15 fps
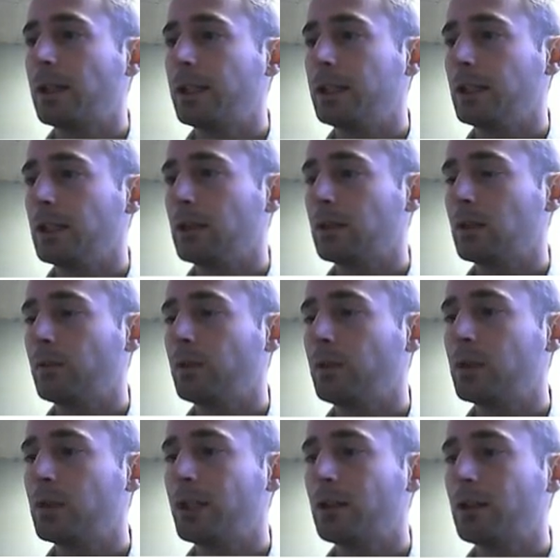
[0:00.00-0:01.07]
right here. So if you
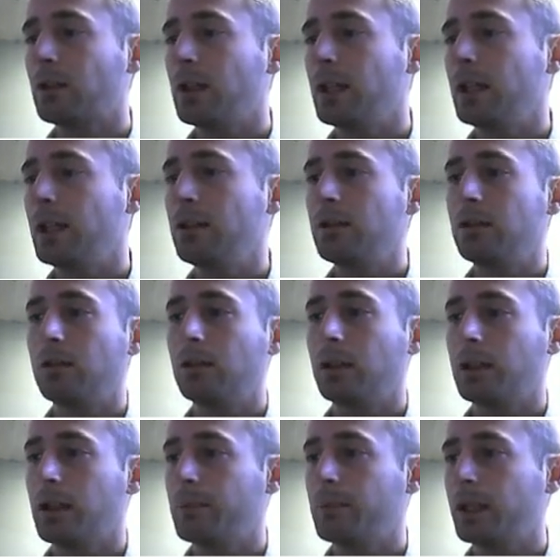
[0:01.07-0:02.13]
want to check your grades, you
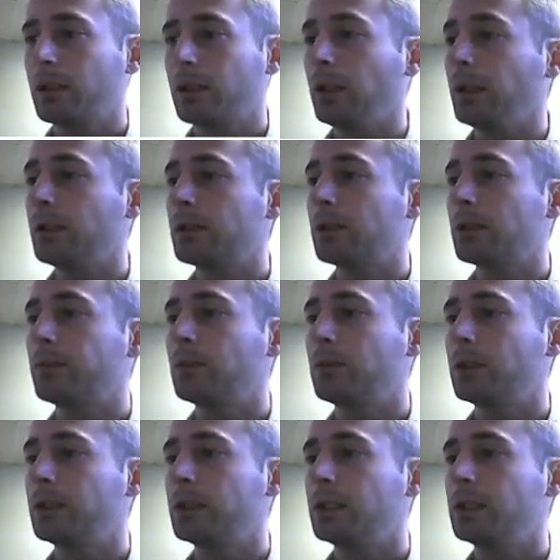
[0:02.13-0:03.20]
click on My Grades. If you
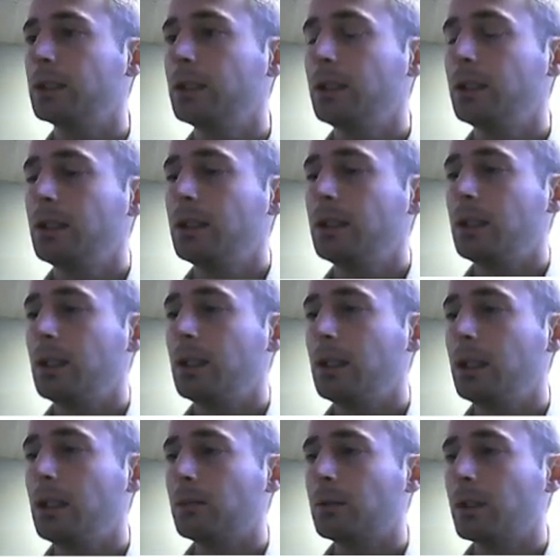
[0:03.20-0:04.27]
want to
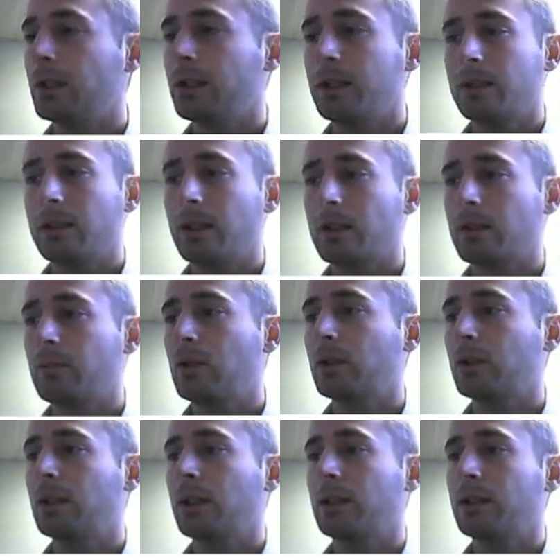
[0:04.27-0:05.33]
go to the discussion
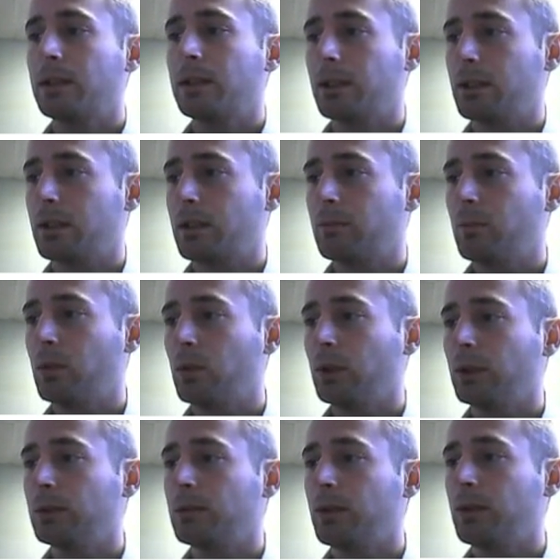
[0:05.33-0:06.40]
board, click on the discussion
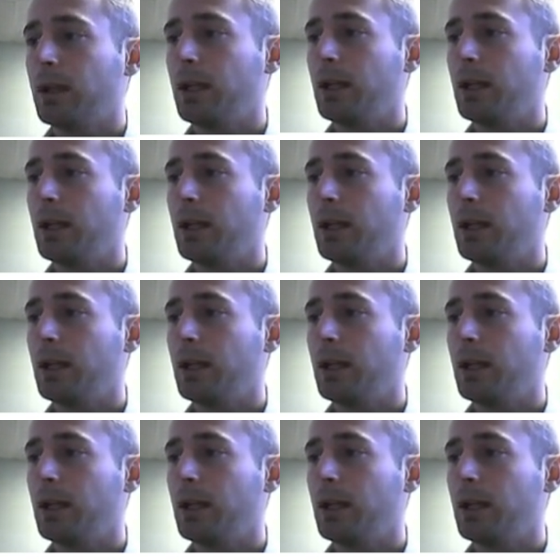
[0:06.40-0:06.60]
board.